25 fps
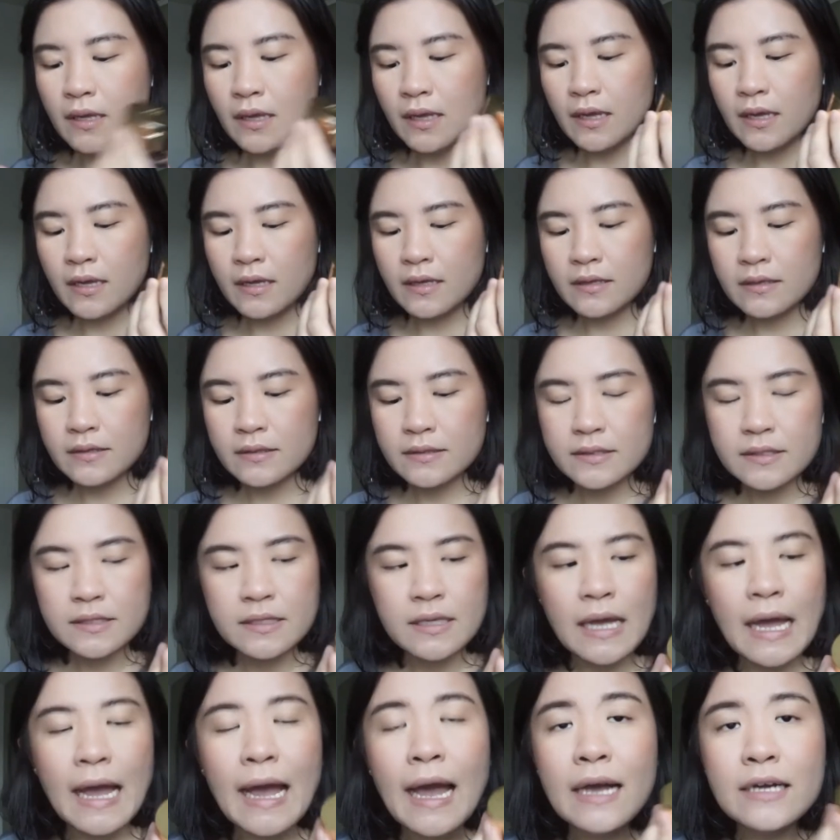And
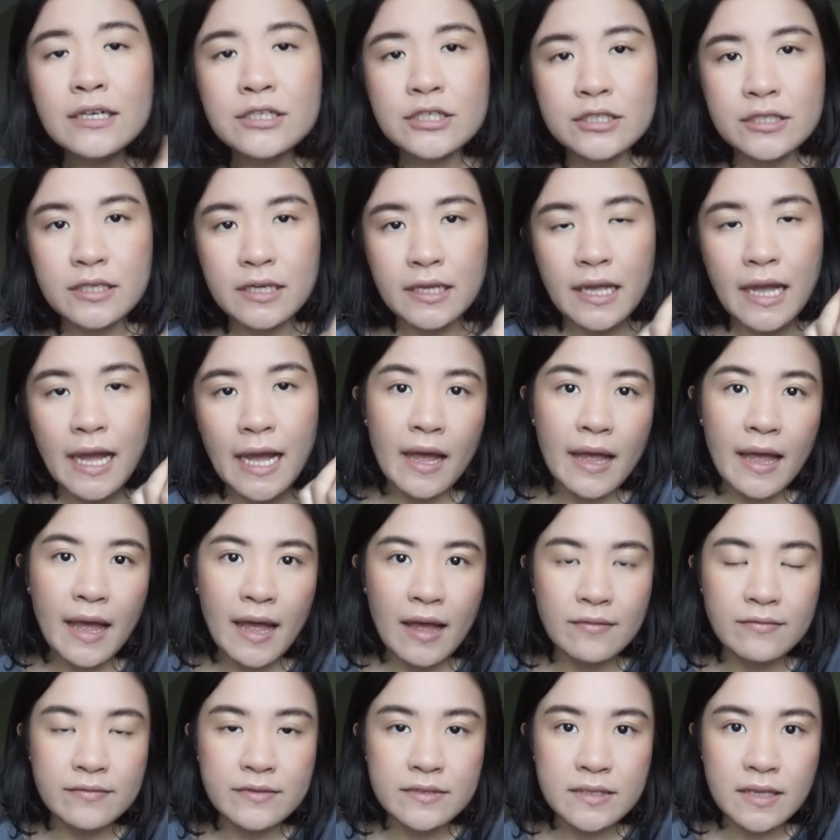actually, I
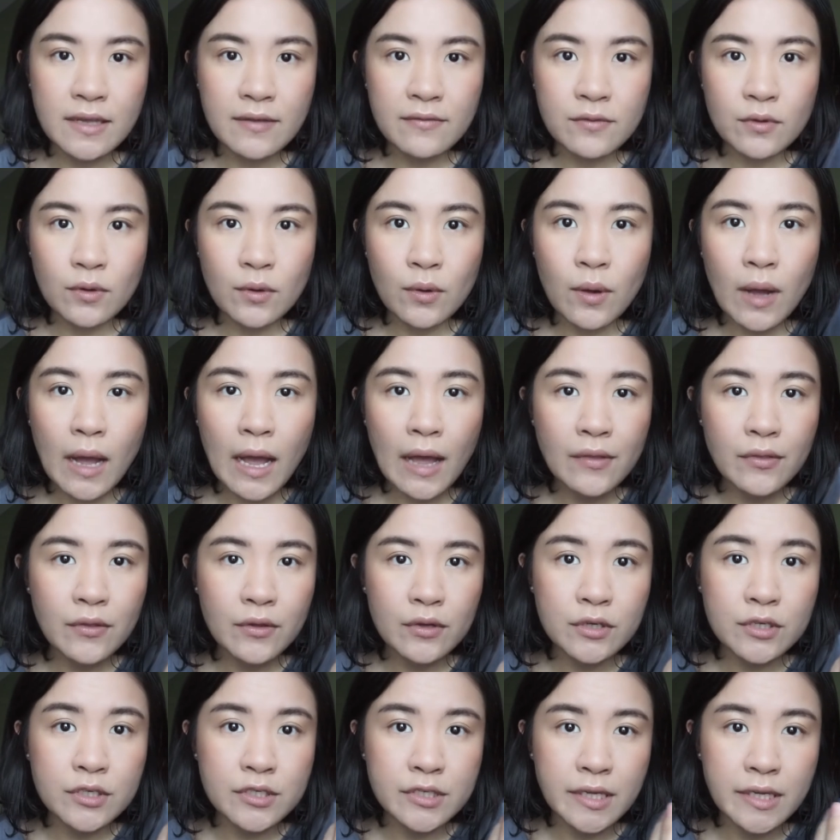have several
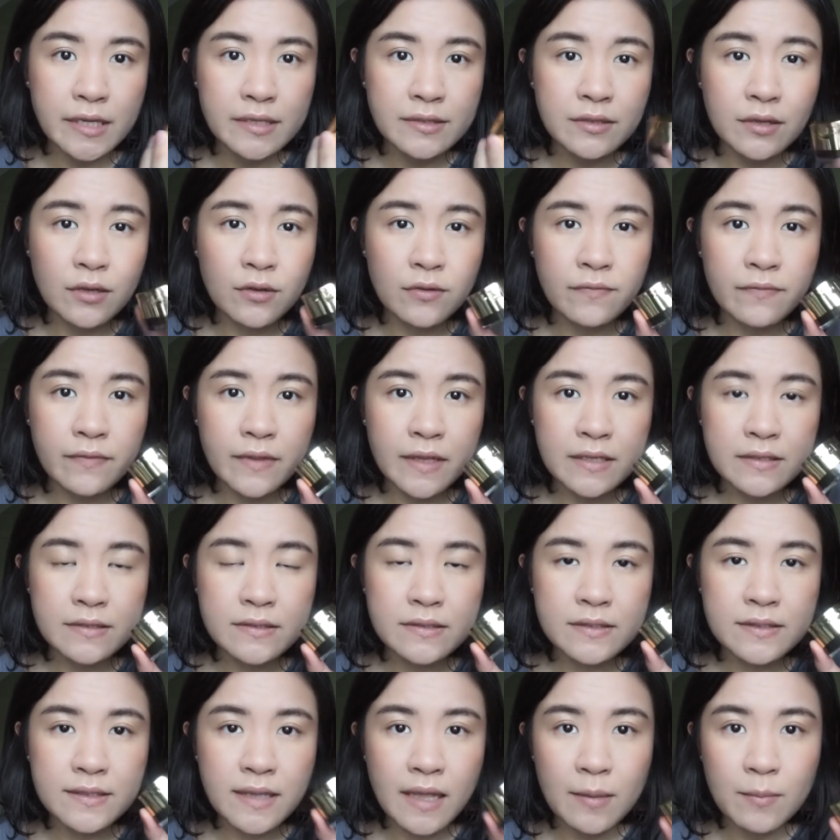other shades of this
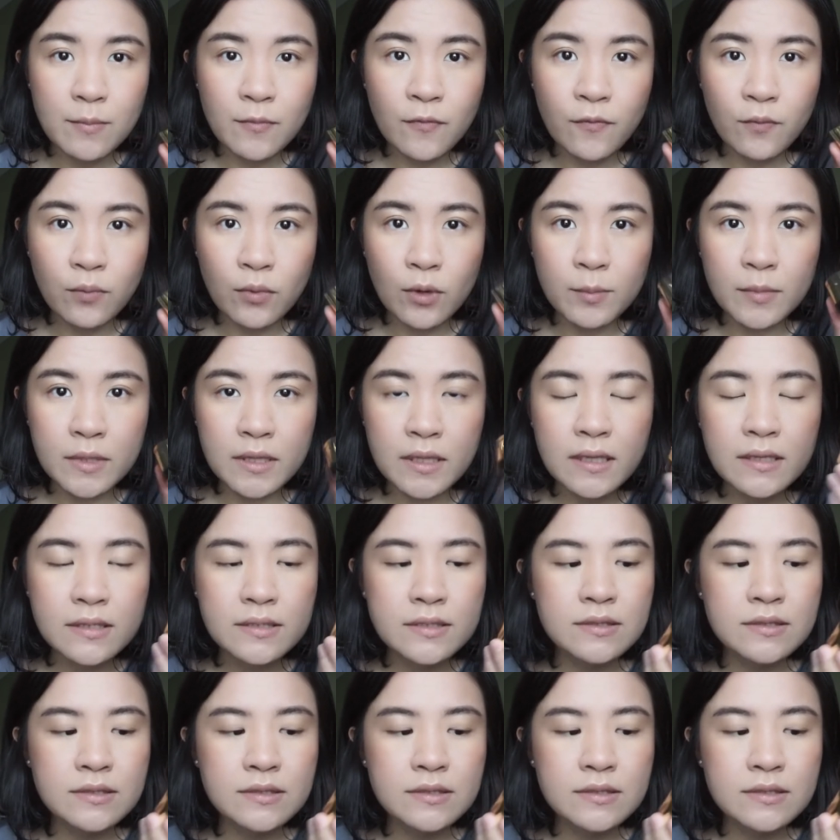same formula.